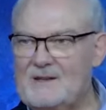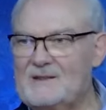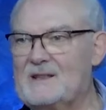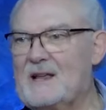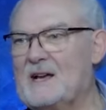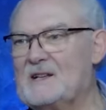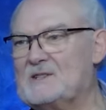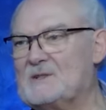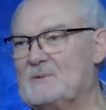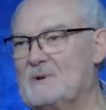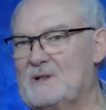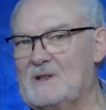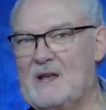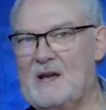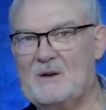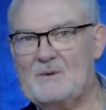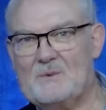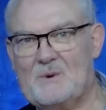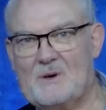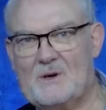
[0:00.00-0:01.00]
that's when
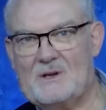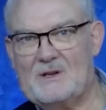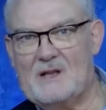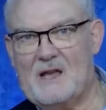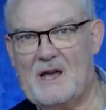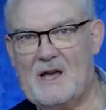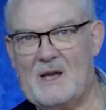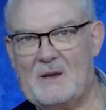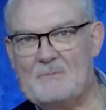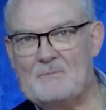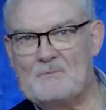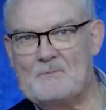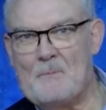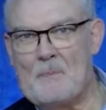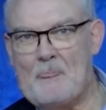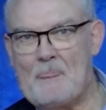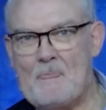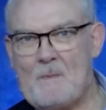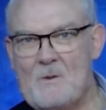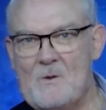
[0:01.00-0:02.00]
that word came.
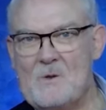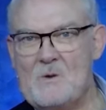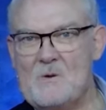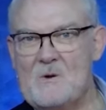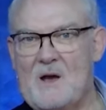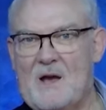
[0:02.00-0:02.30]
You